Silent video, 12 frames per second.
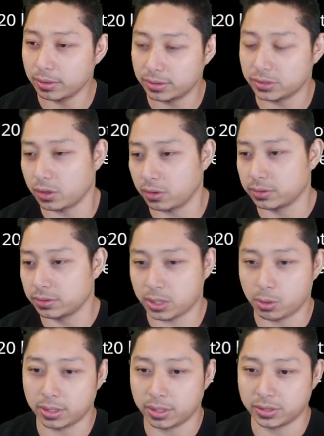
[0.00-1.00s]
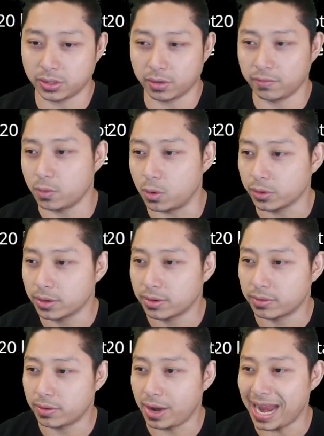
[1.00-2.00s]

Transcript: So on and so forth, right?